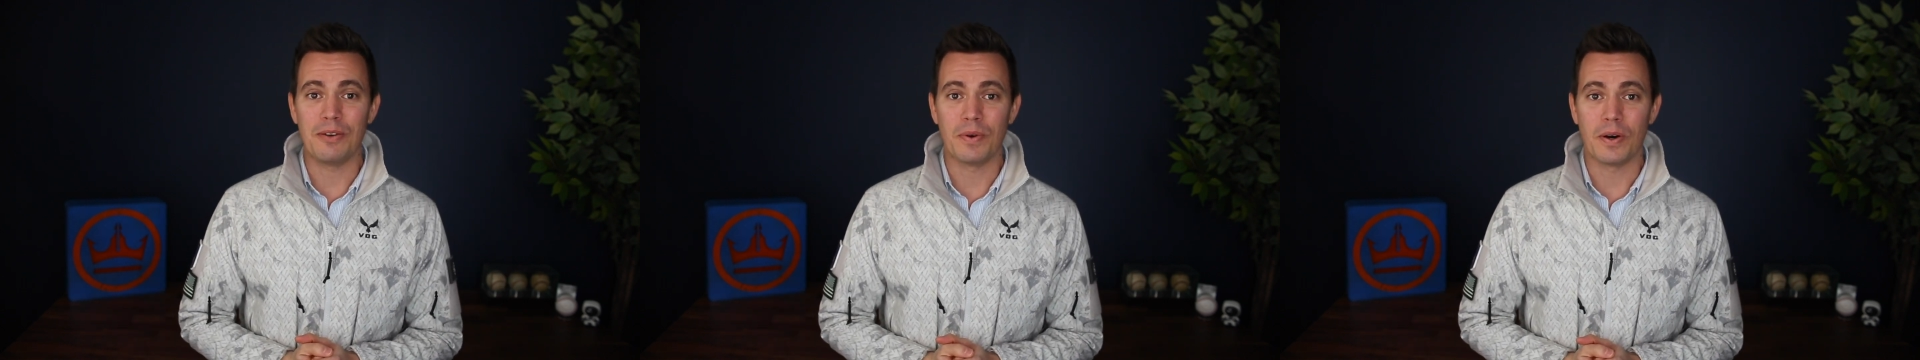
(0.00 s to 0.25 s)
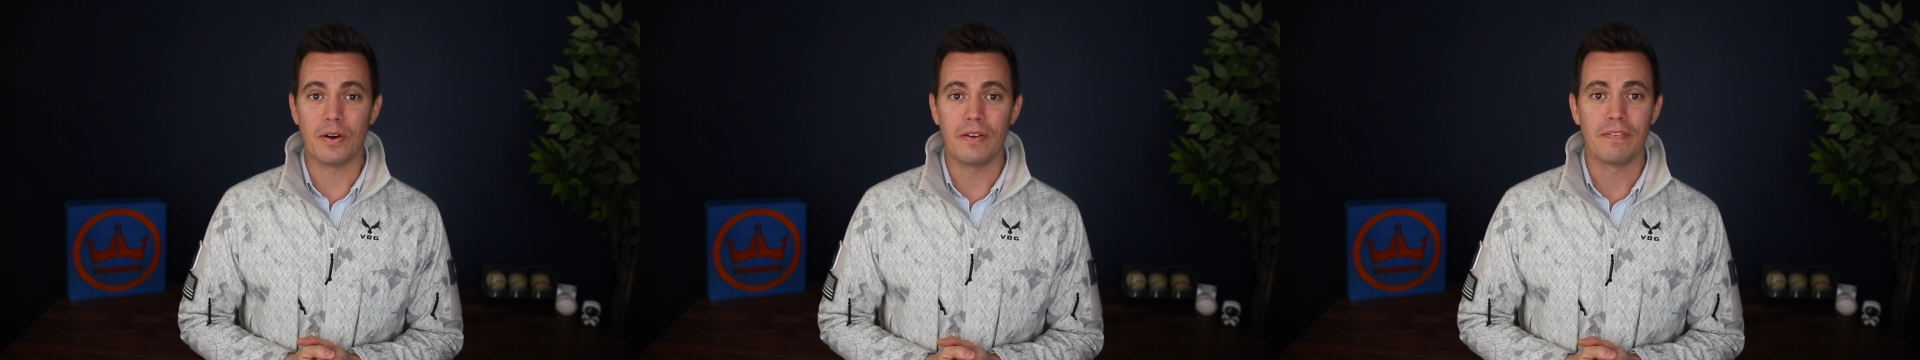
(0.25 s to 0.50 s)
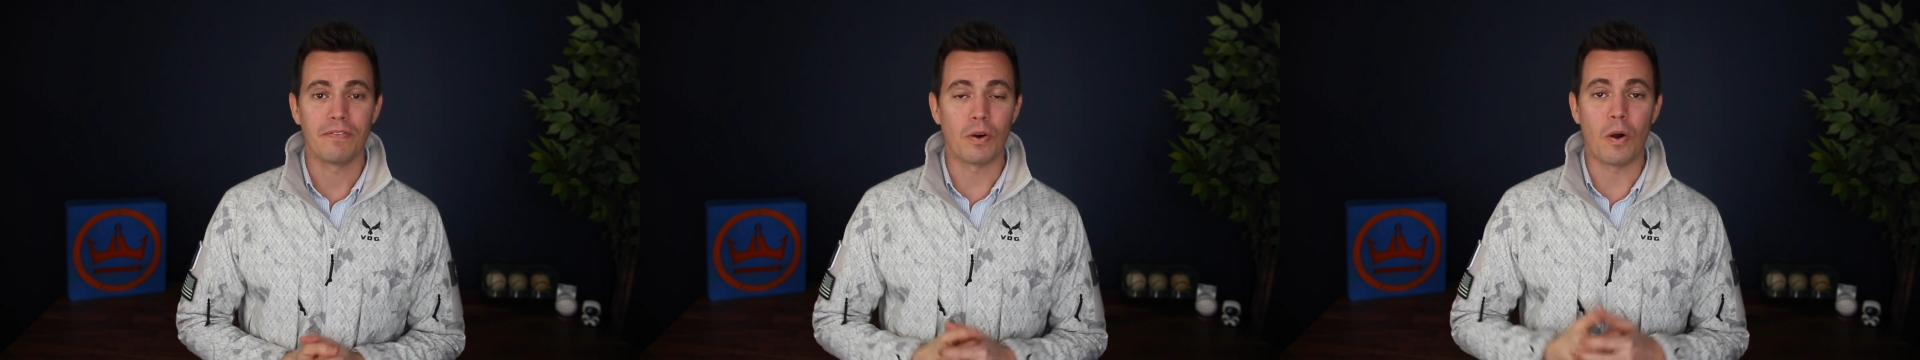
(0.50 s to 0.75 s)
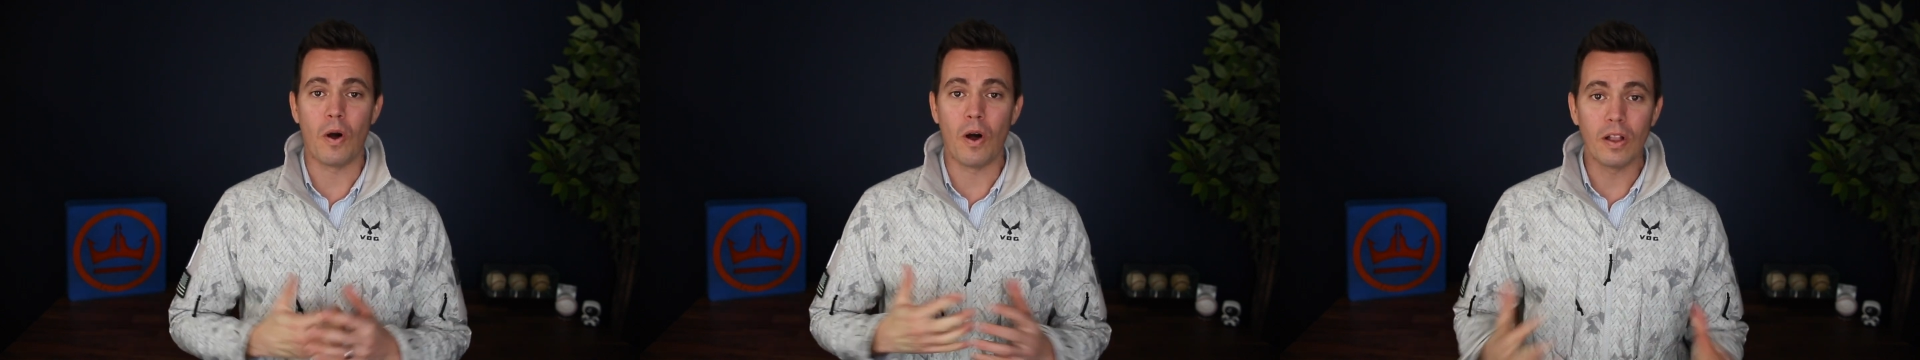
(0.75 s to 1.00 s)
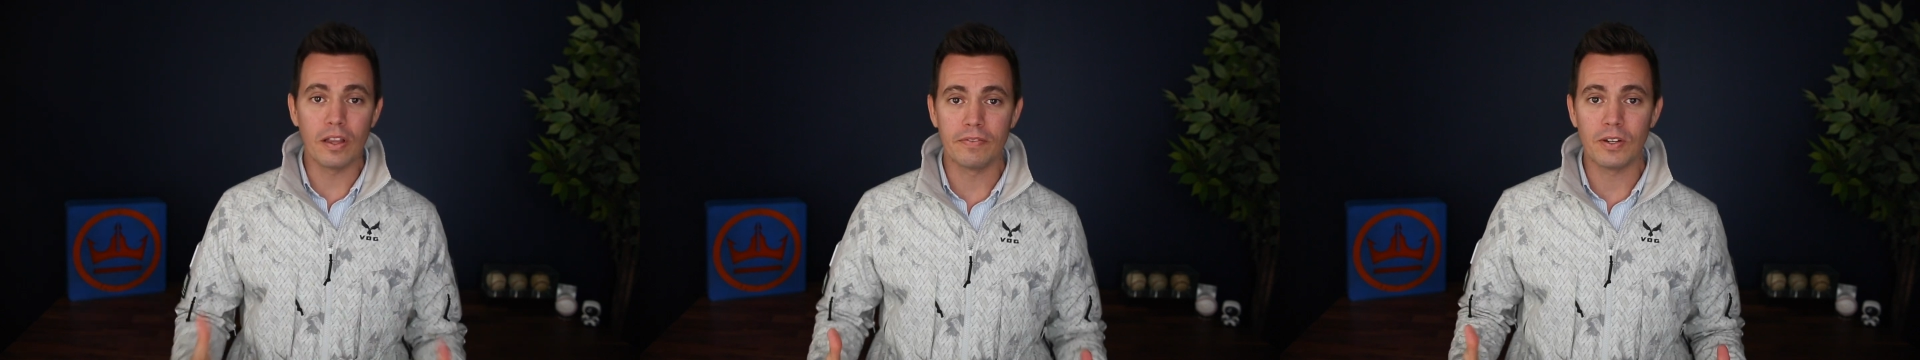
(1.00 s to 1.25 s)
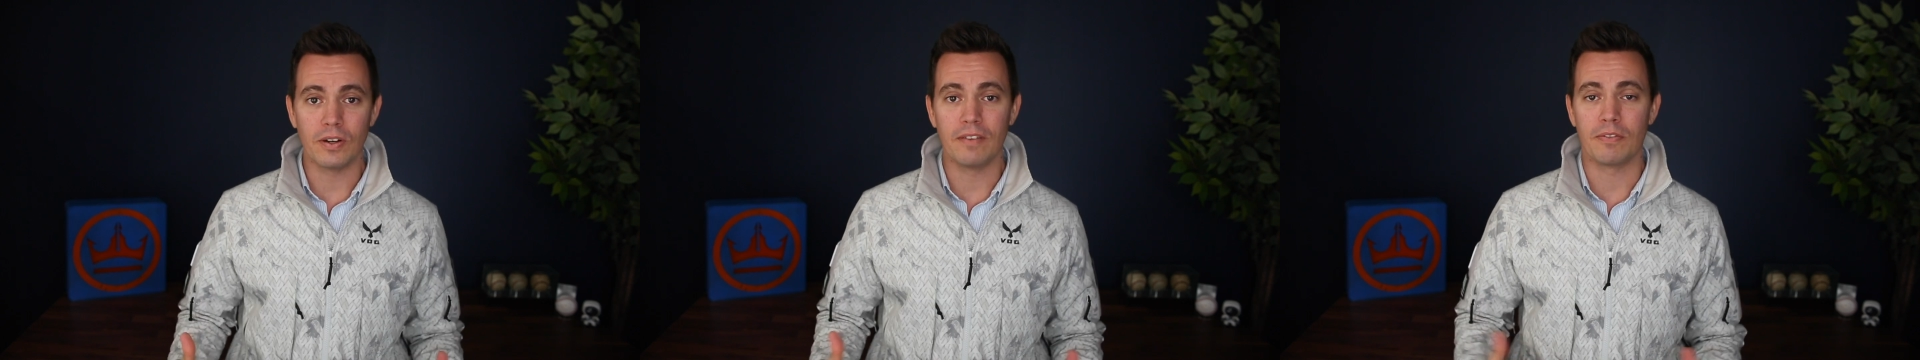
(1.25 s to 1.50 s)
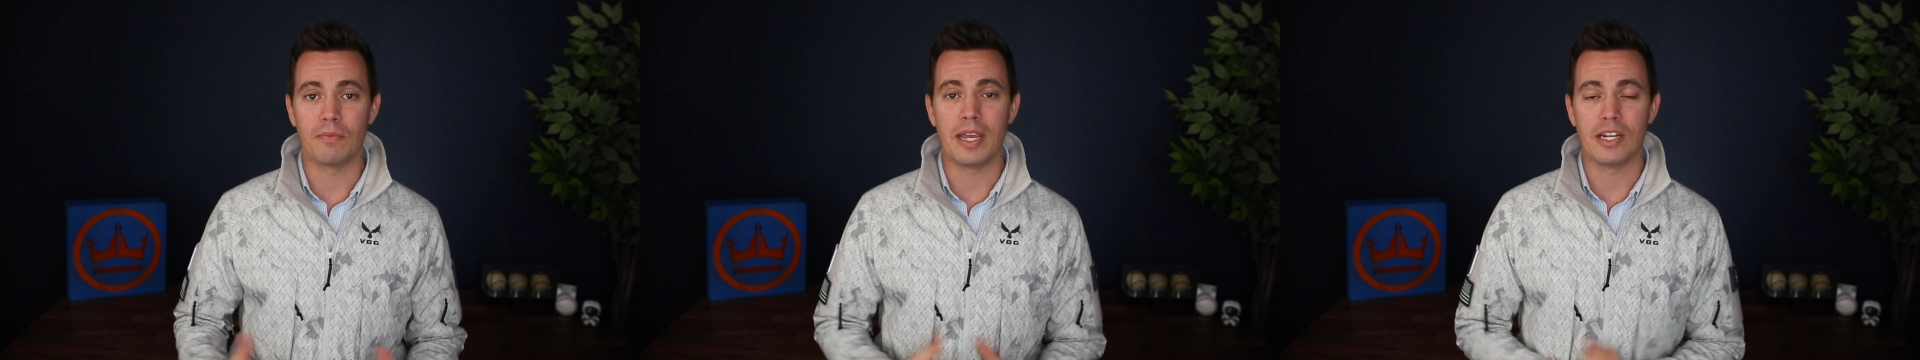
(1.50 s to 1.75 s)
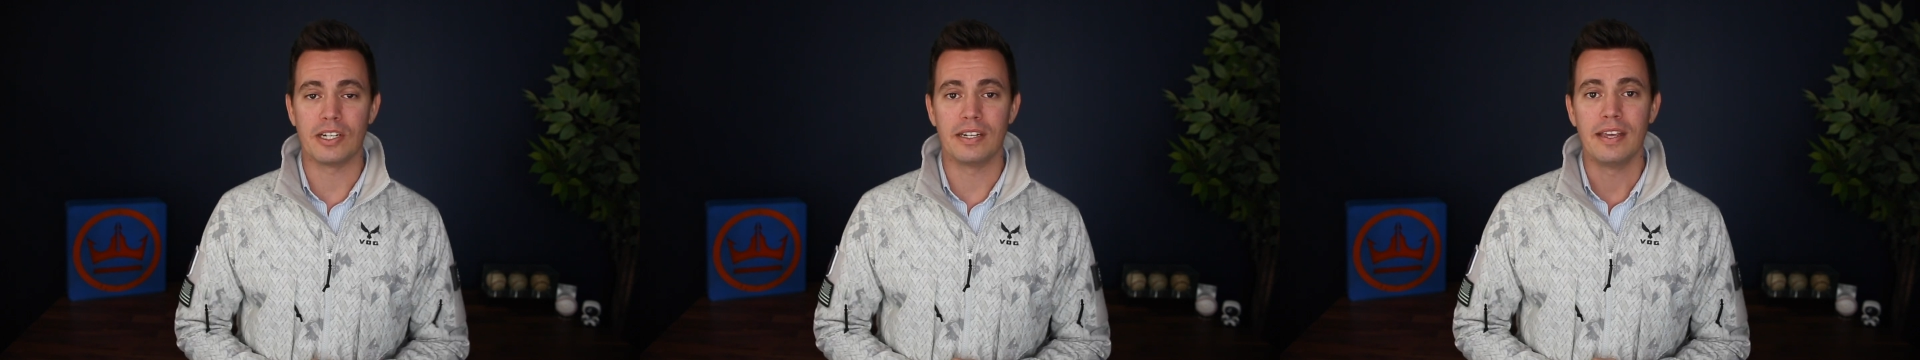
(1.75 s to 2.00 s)
you all for all of your
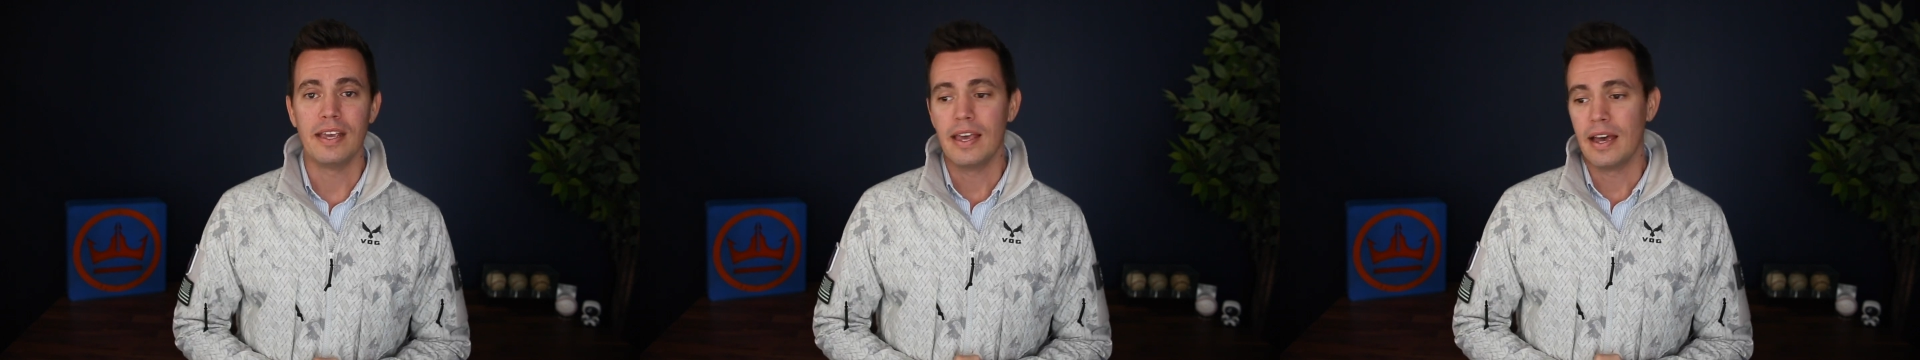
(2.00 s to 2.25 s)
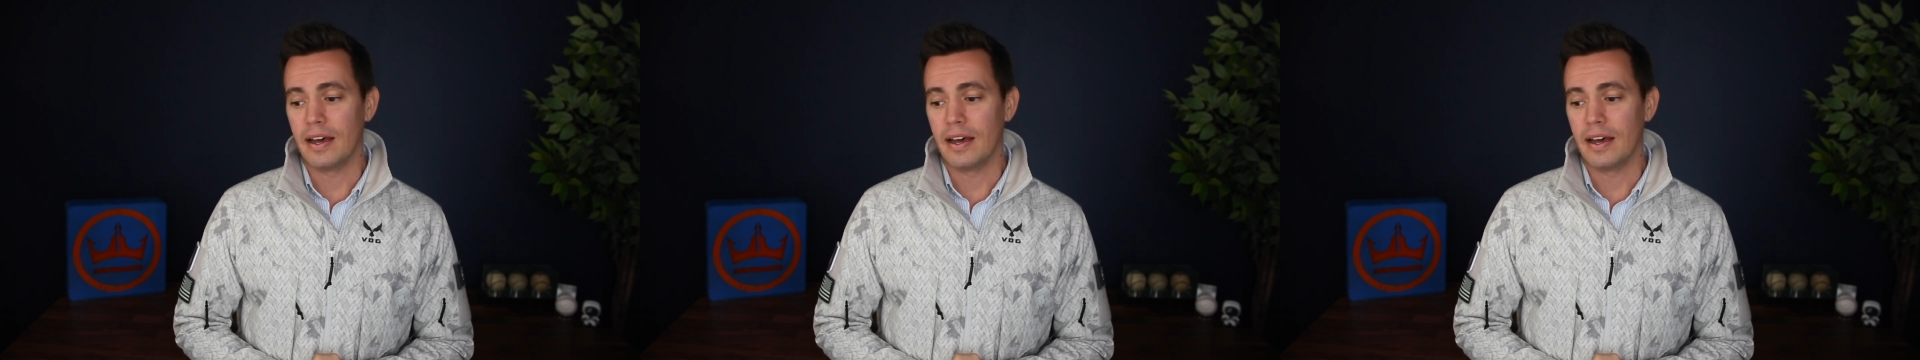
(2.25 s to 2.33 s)
information